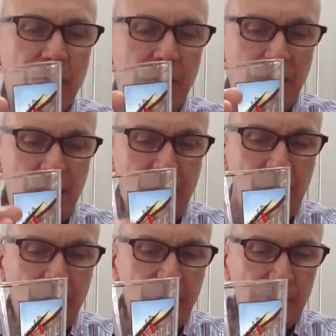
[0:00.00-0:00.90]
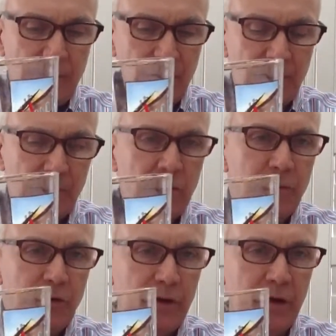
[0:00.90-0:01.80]
The
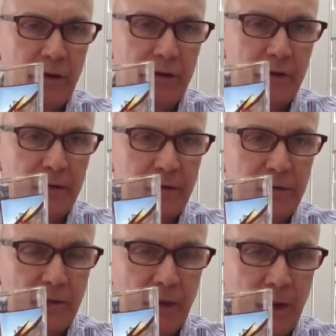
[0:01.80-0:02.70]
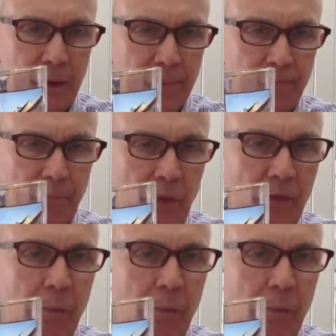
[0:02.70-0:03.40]
inscription here is the